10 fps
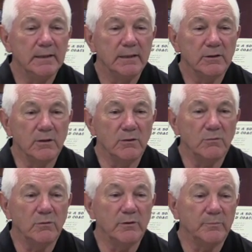So
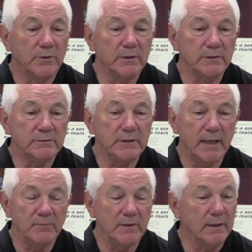we're in pretty good
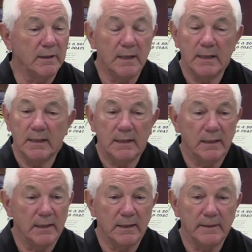shape there.
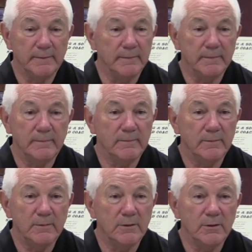
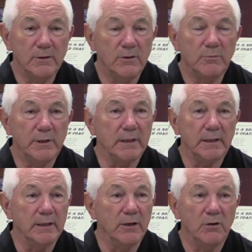Nobody
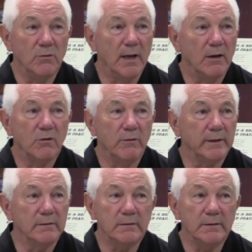can know how quick
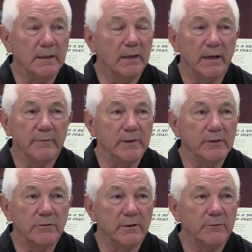the economy
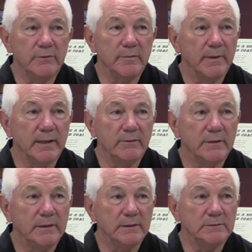is going to rebound.
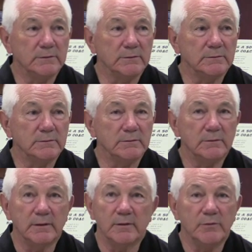It's just
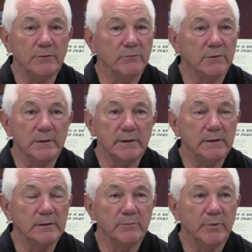going to be really
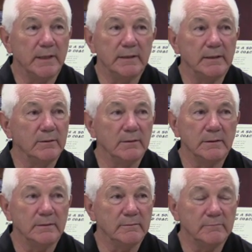dependent
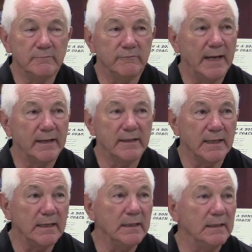on
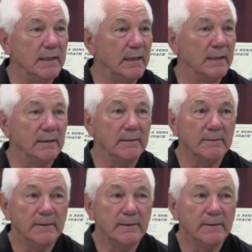vaccine and